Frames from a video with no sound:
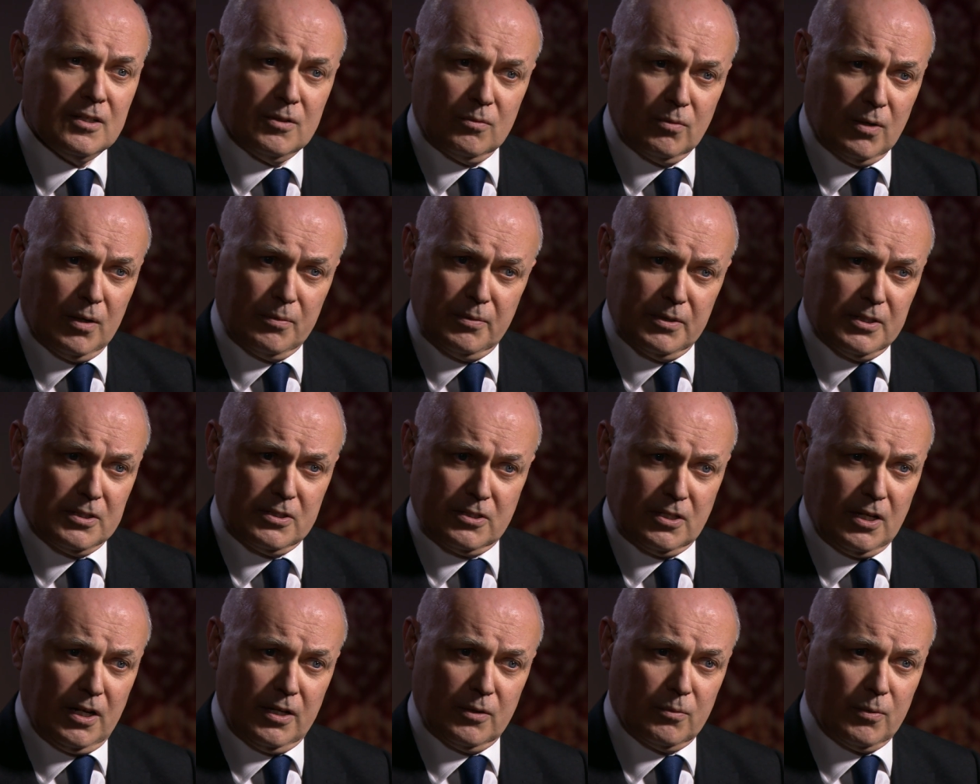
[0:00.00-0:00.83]
where we
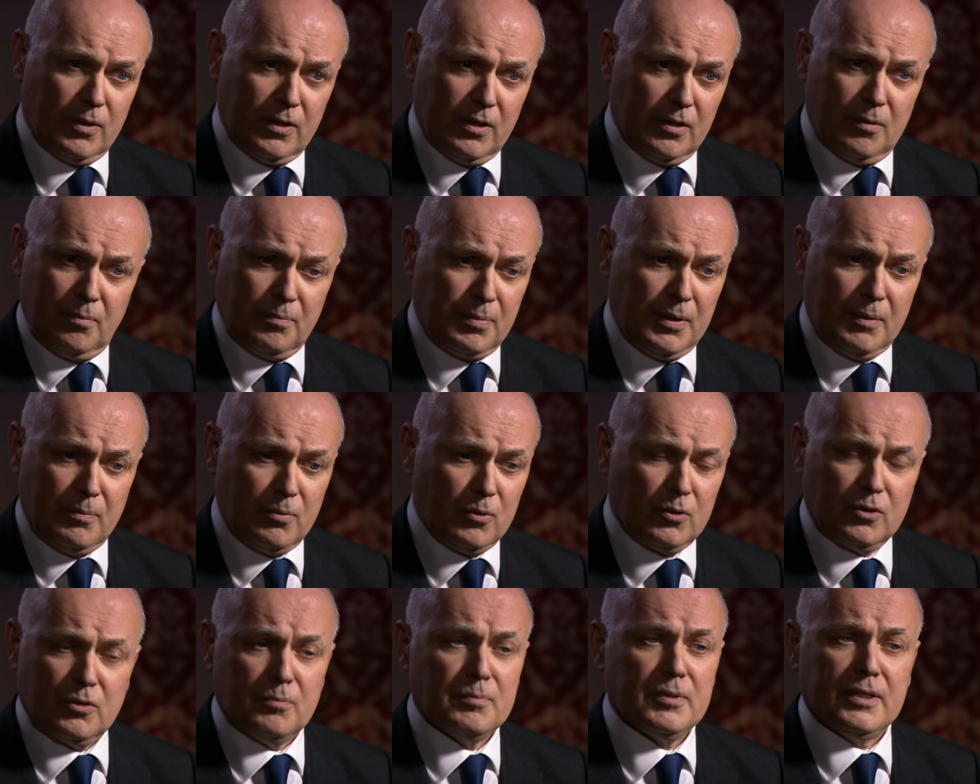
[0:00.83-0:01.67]
decide whether
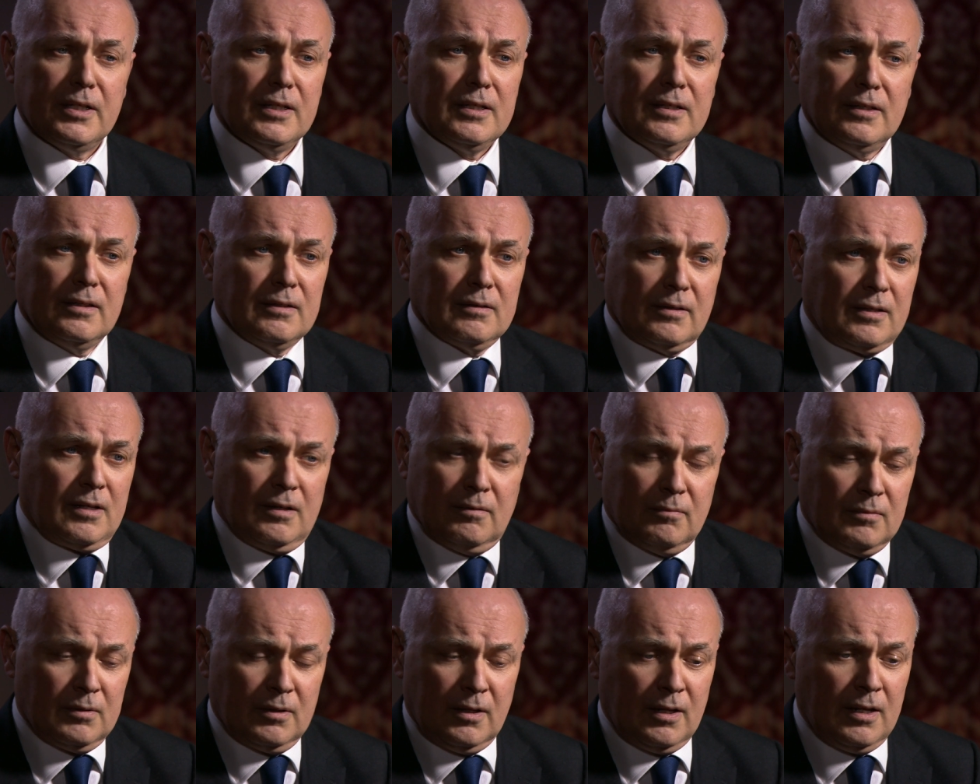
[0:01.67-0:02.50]
people can be
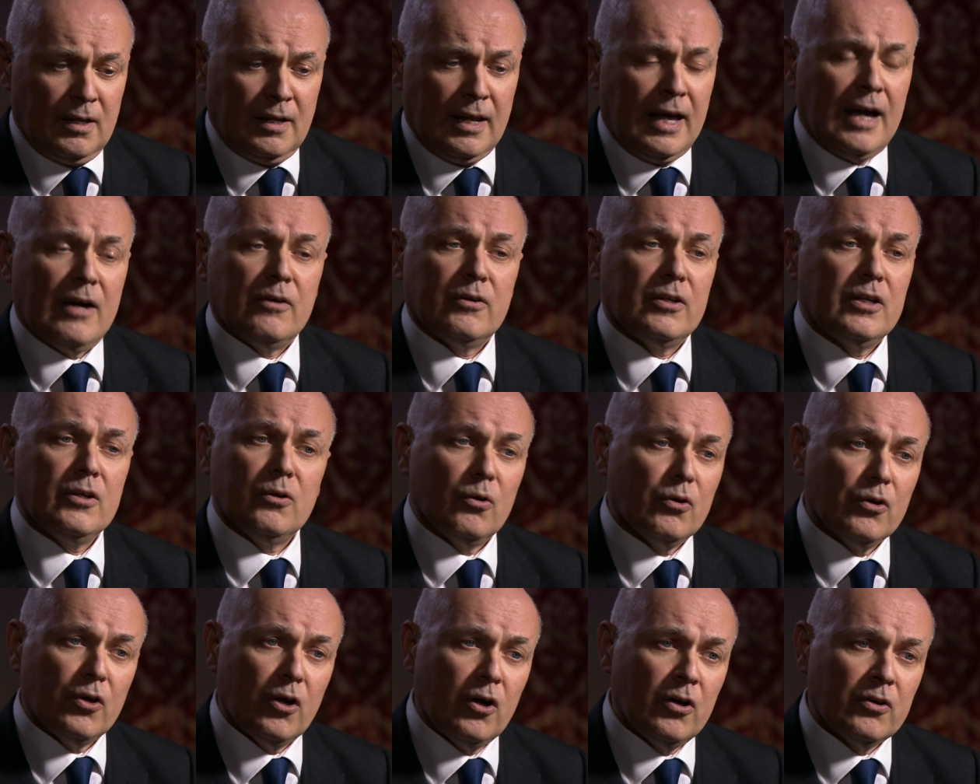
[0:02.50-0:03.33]
uh, uh, allowed in
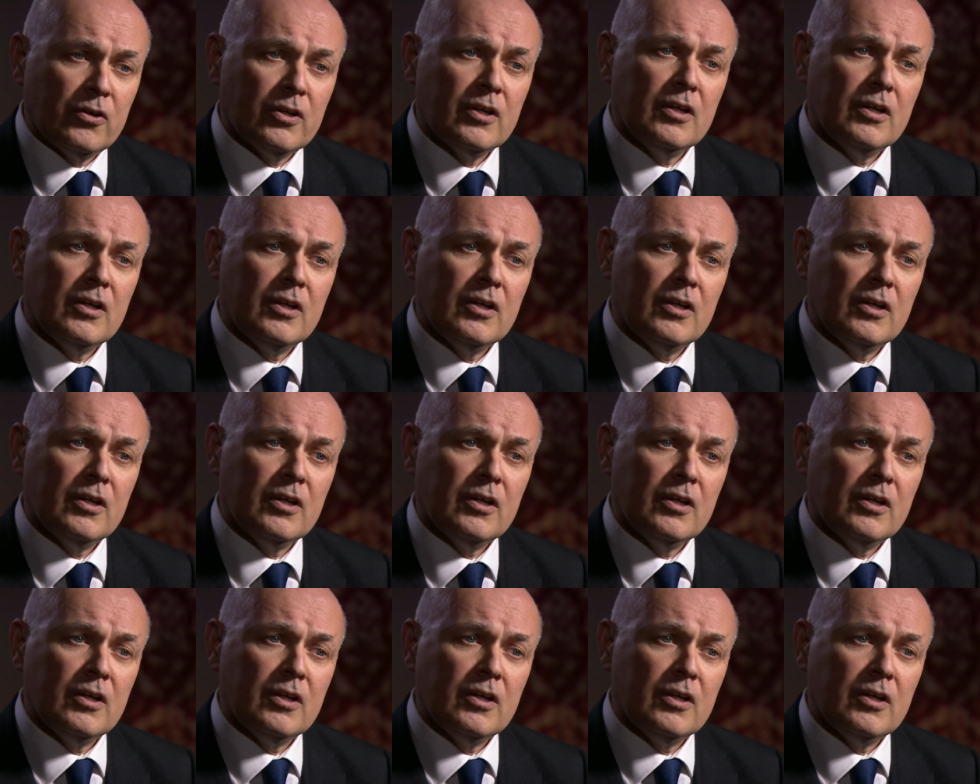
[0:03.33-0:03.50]
or not.